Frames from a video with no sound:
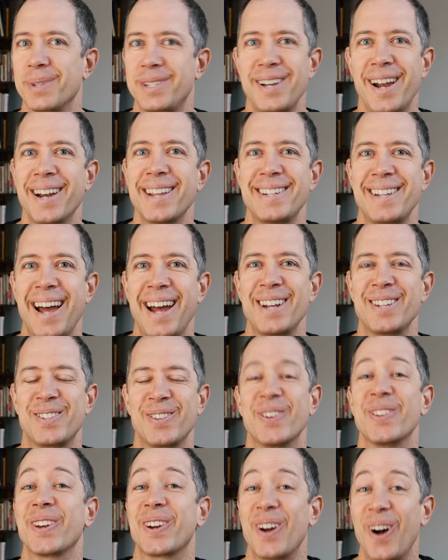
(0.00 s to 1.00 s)
It's not a
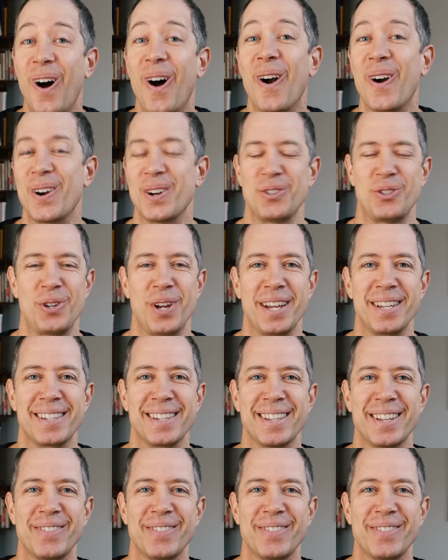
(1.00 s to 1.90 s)
dinosaur, the car is chasing